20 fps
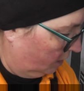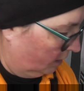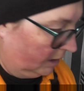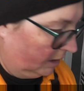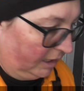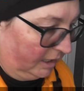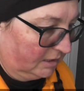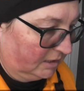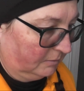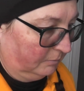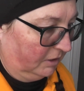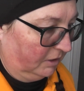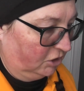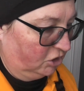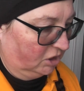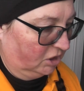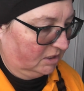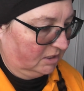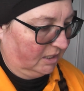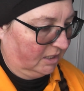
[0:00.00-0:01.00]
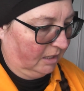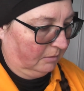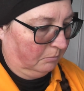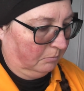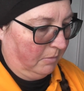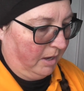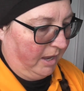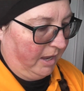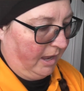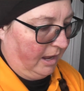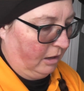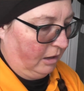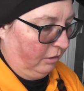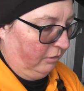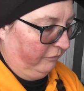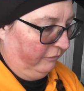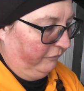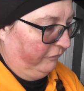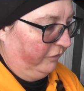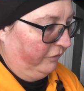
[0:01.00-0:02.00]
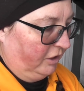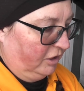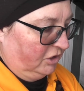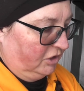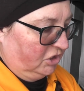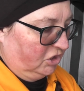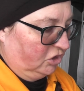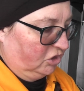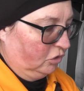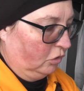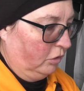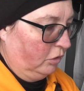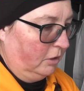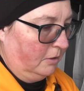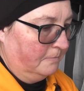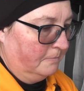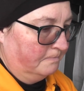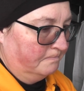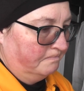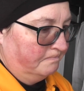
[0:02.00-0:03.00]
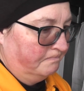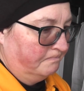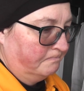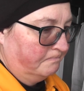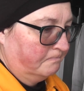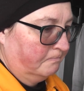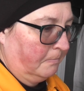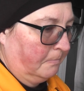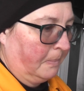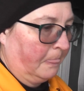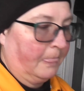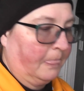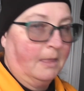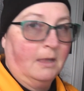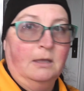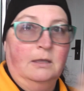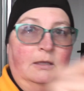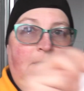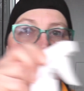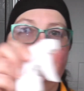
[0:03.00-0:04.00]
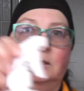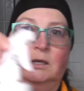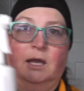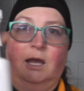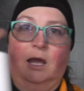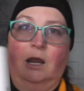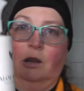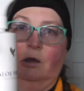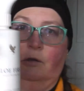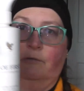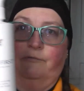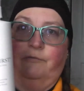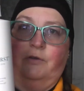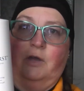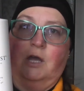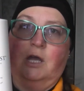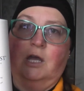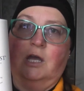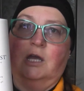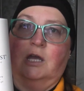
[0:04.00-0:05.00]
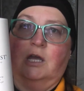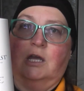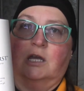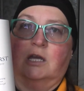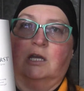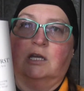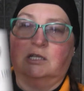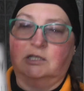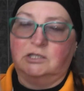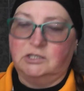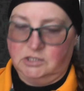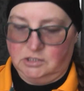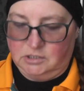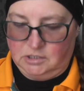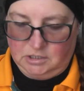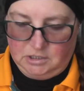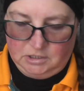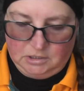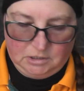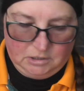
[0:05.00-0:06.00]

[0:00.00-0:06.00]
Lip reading: Let me just get my Aloe first on. Aloe first.